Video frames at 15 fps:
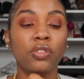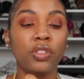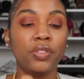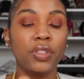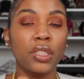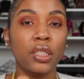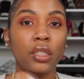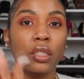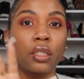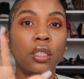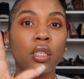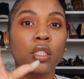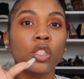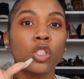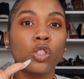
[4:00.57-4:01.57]
15,
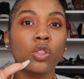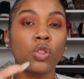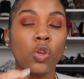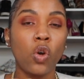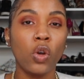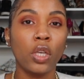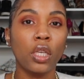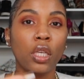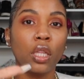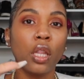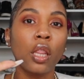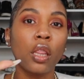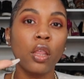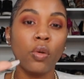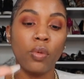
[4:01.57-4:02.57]
stalking
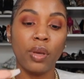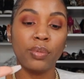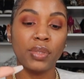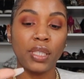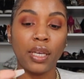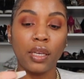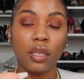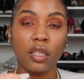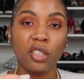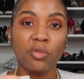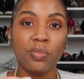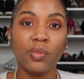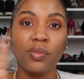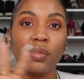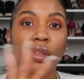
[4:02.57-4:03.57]
the website,
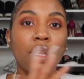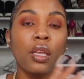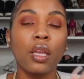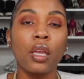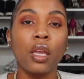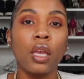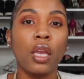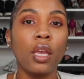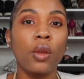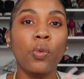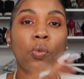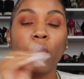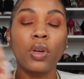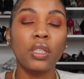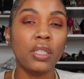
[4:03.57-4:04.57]
and
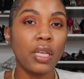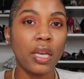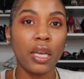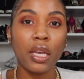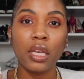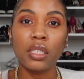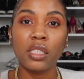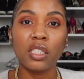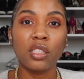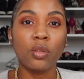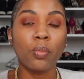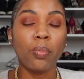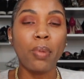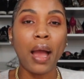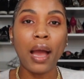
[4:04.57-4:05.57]
one day it just
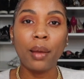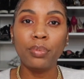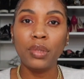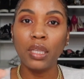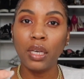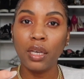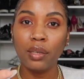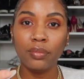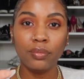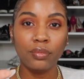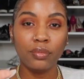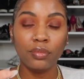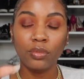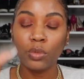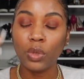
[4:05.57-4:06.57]
popped up.
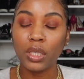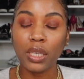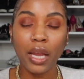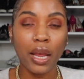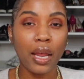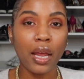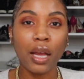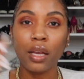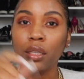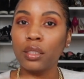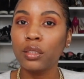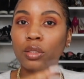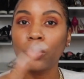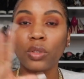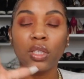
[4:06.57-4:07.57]
One night I
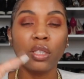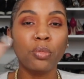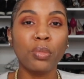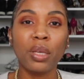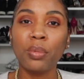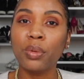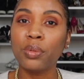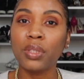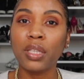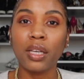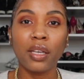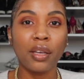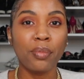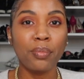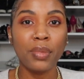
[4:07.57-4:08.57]
clicked on it, maybe it was like
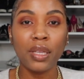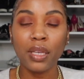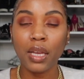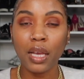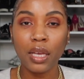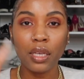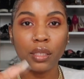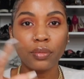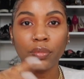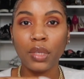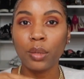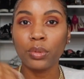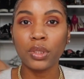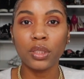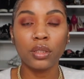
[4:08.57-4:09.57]
at midnight. I
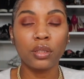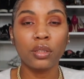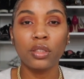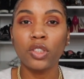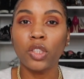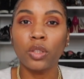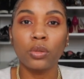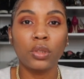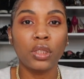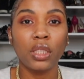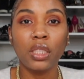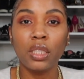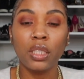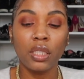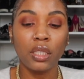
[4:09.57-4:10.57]
was just, you know,
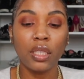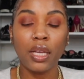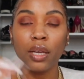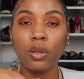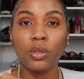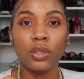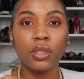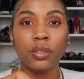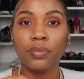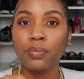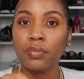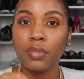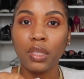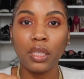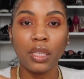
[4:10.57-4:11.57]
chilling in the house,
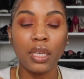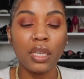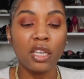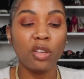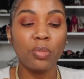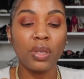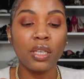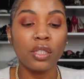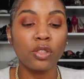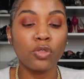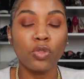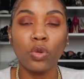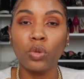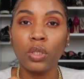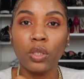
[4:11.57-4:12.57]
laying in the bed,
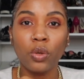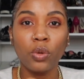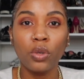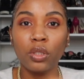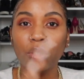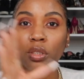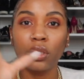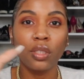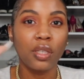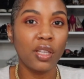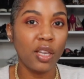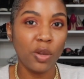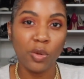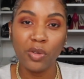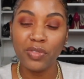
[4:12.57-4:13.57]
scrolling on Louis